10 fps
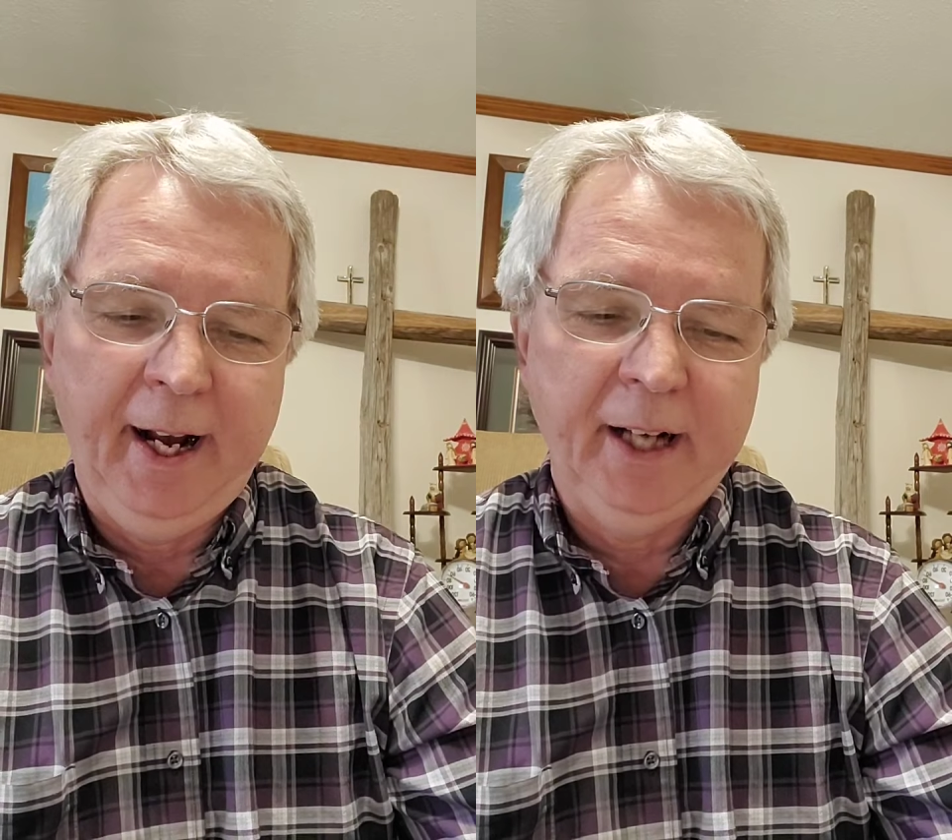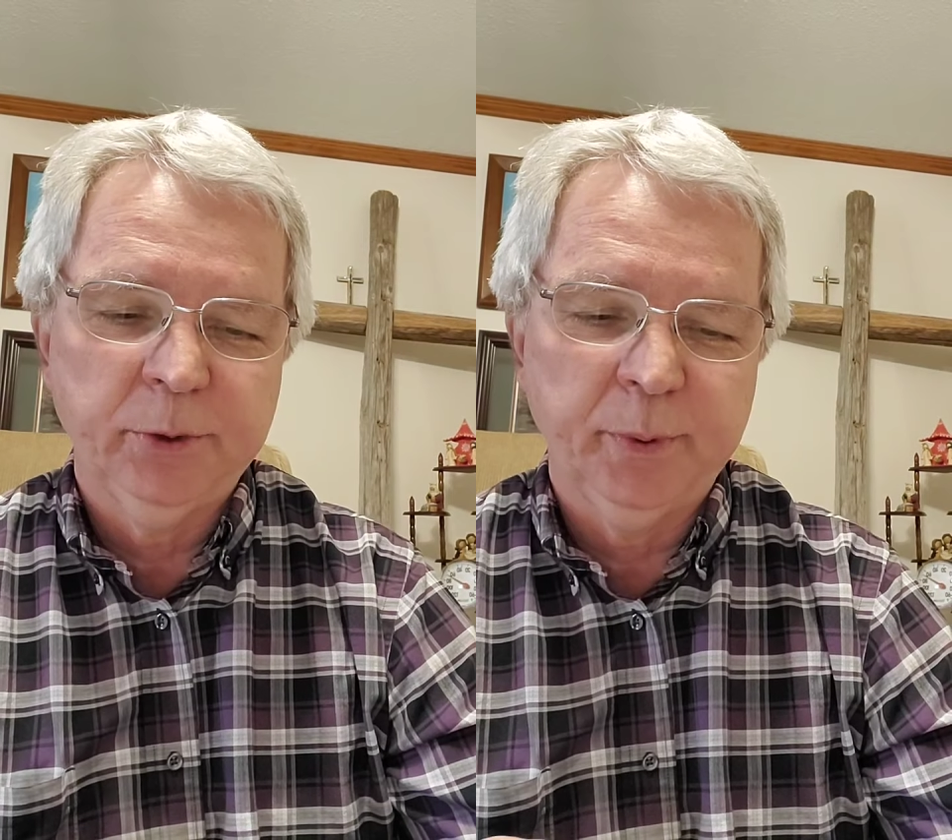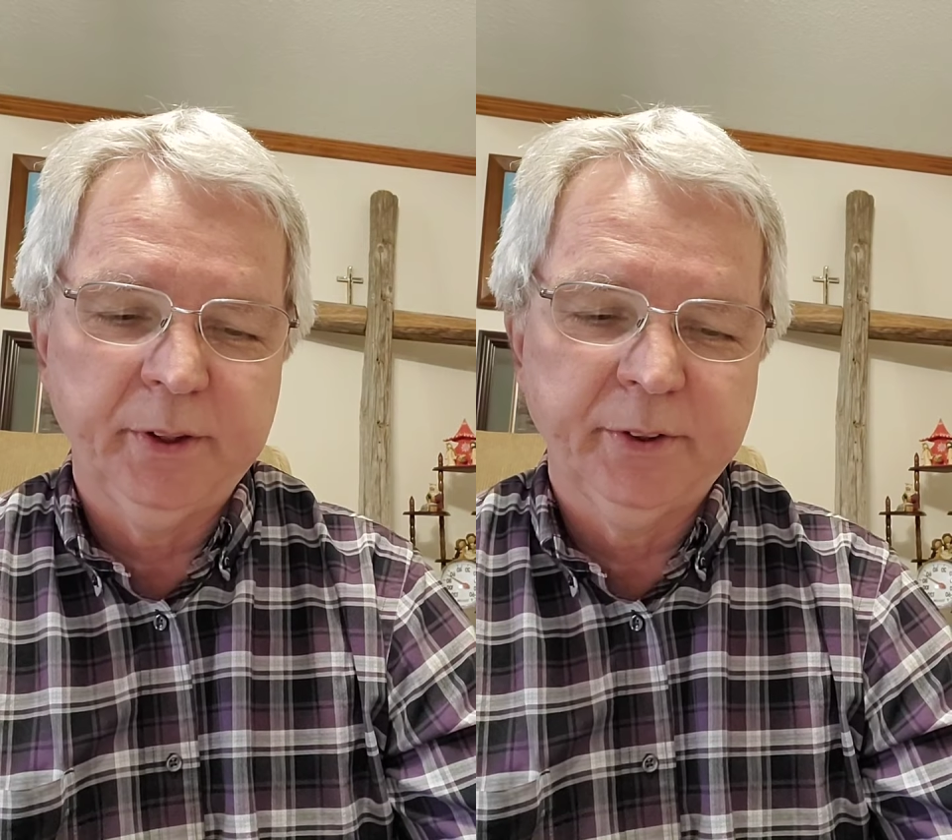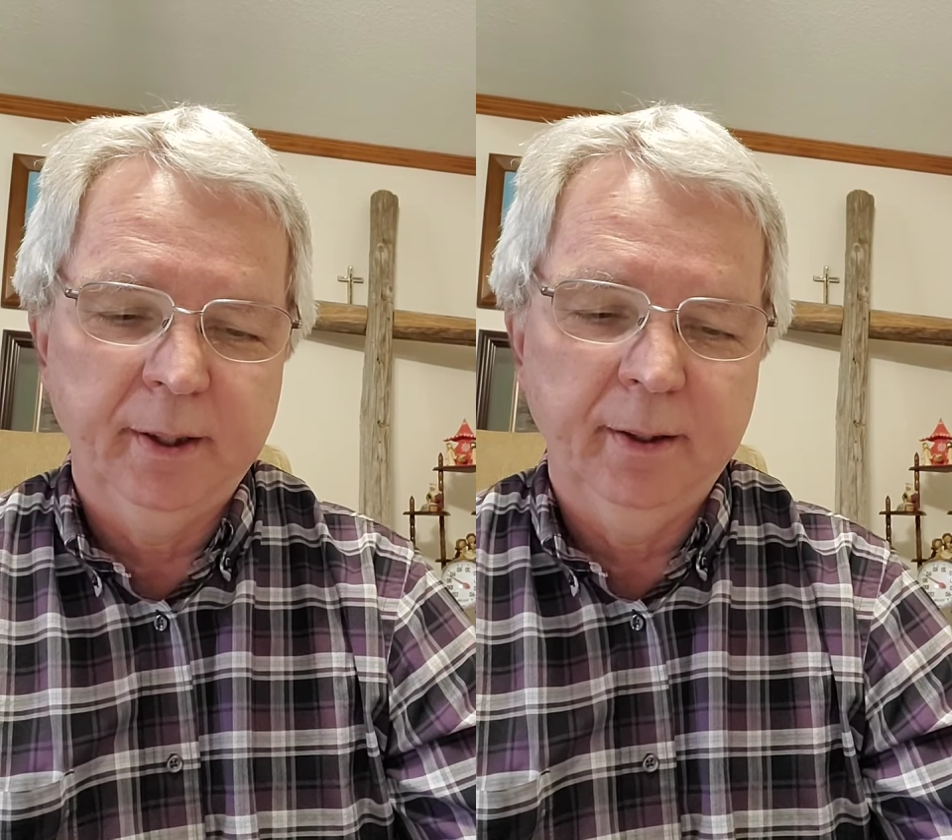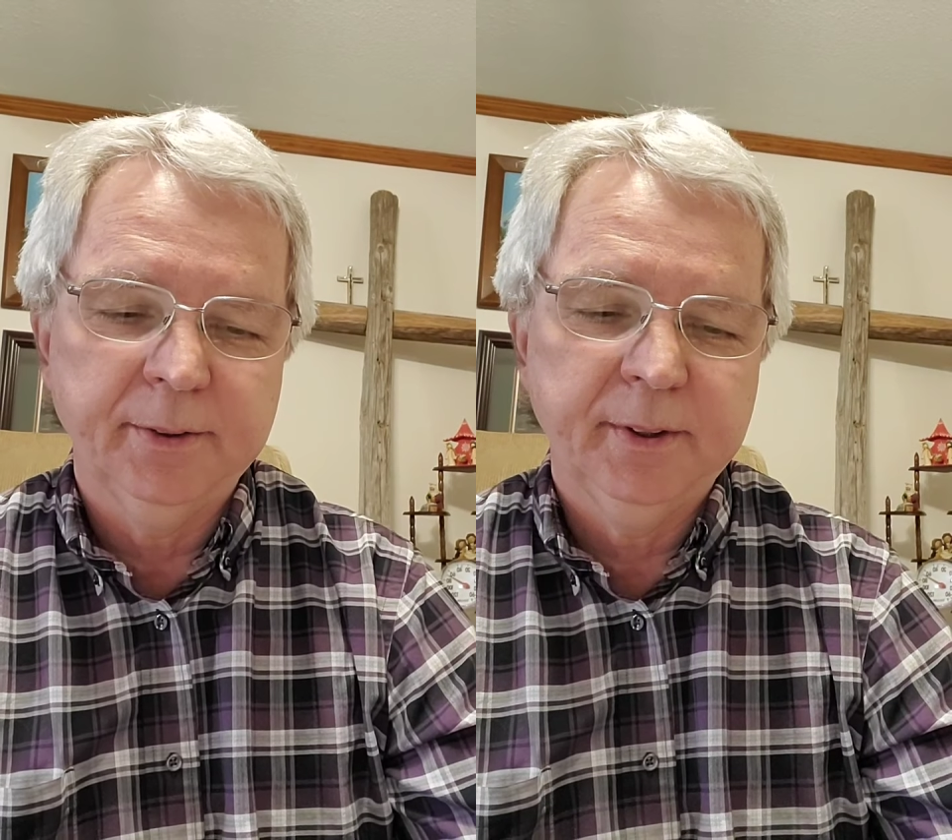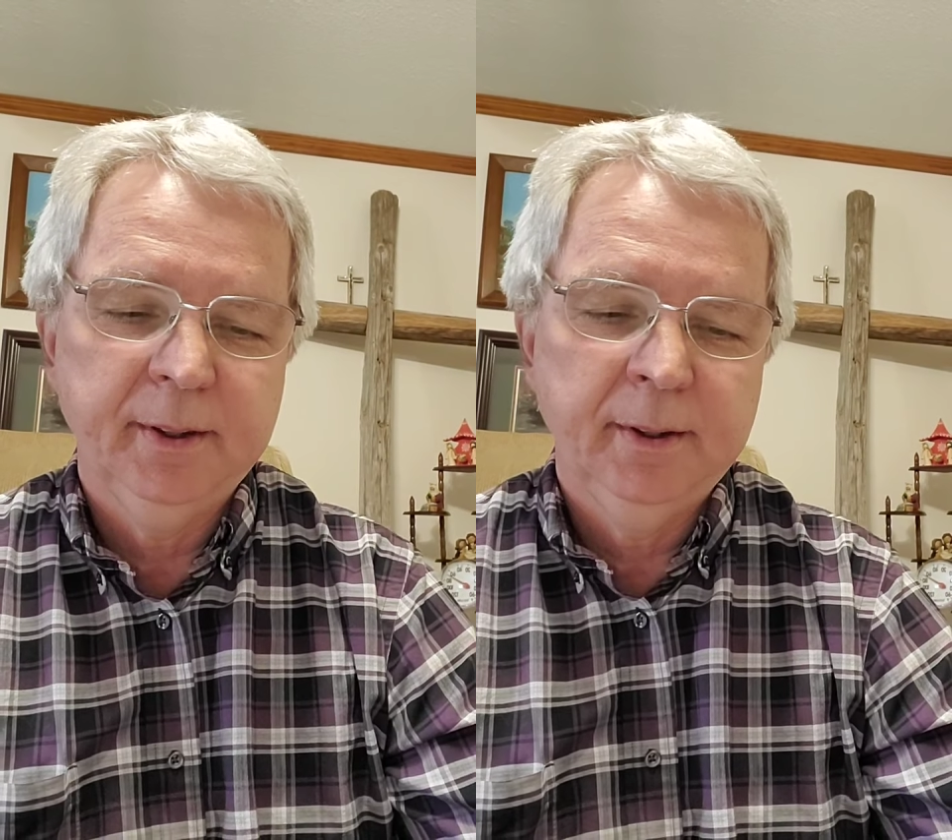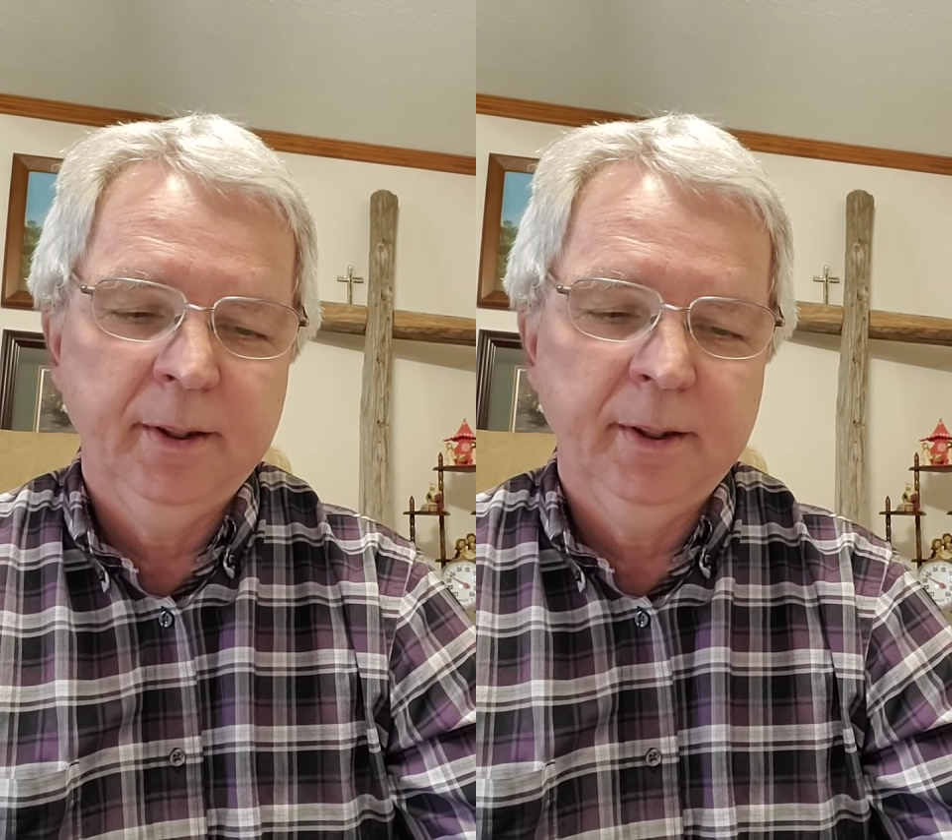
As a result,